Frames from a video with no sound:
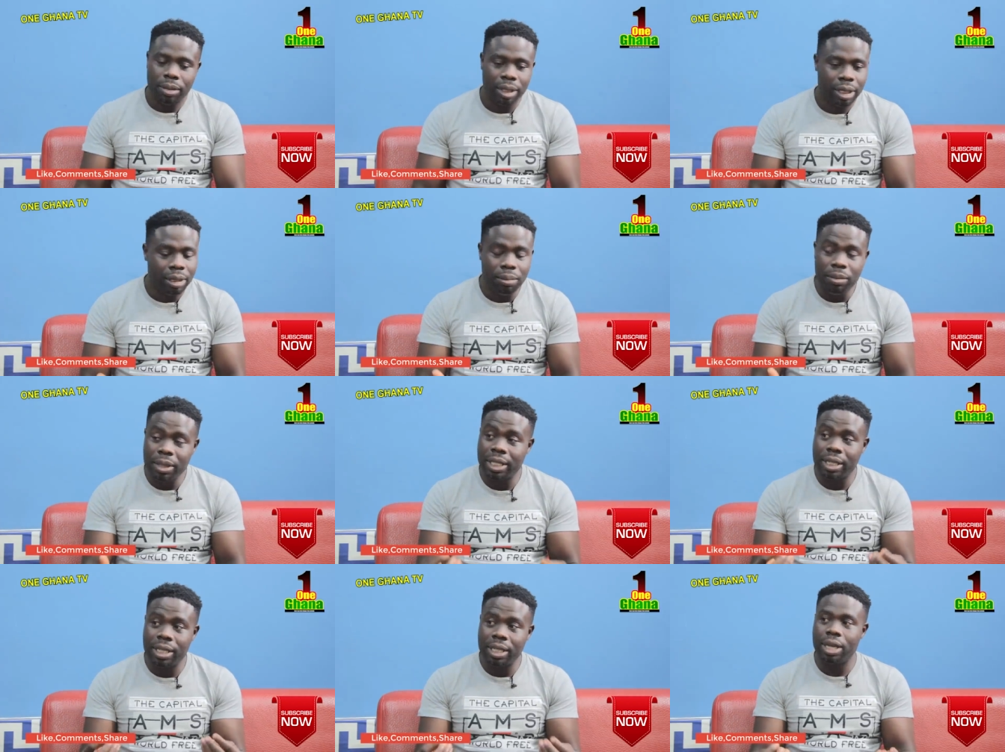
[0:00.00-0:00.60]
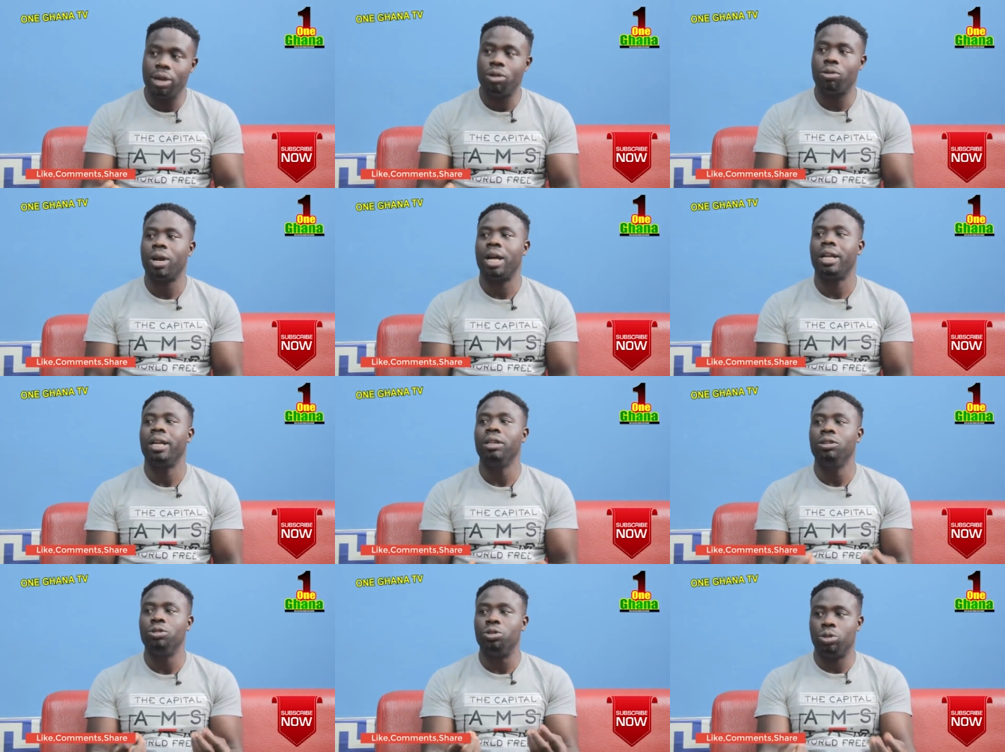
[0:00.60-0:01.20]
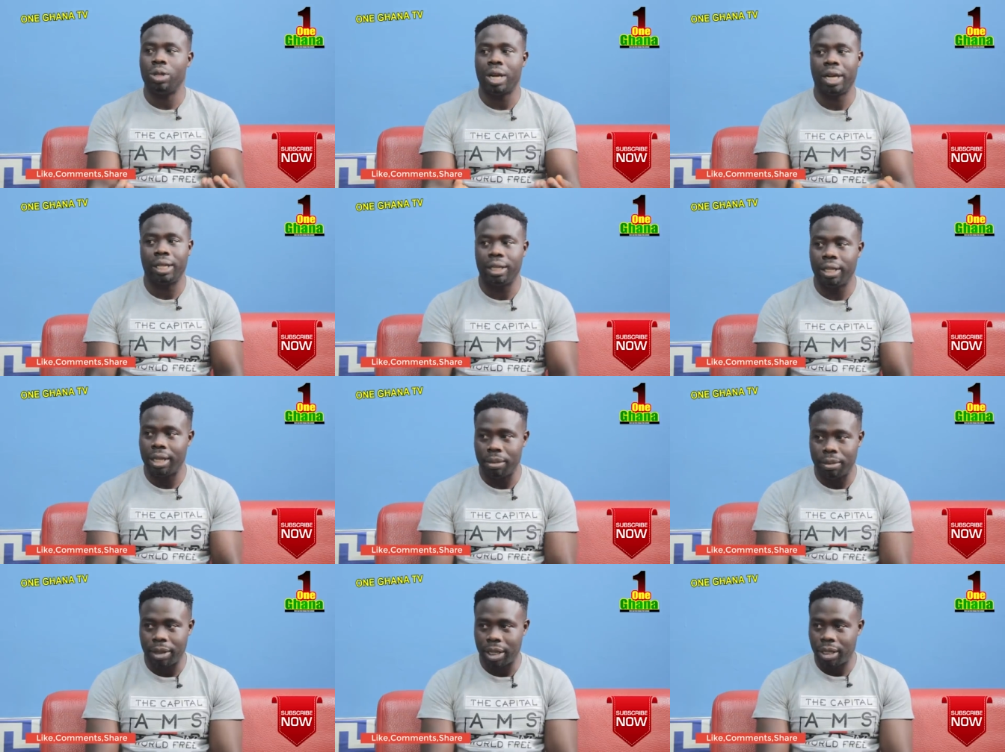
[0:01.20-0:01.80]
Let me see your crown and you
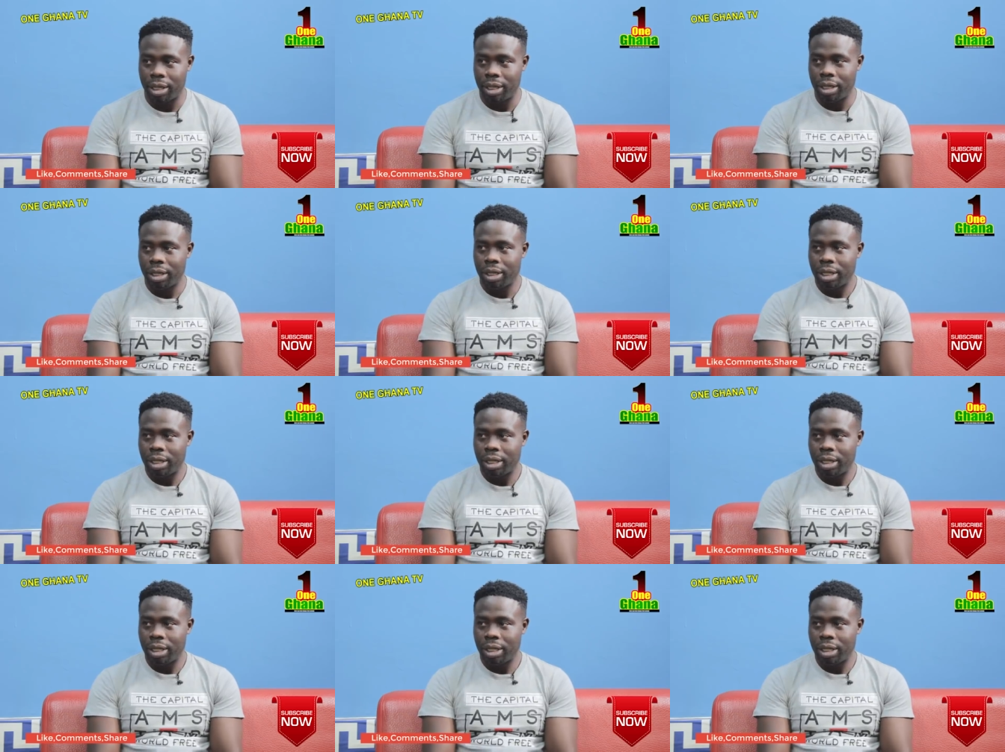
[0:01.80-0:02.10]
at me.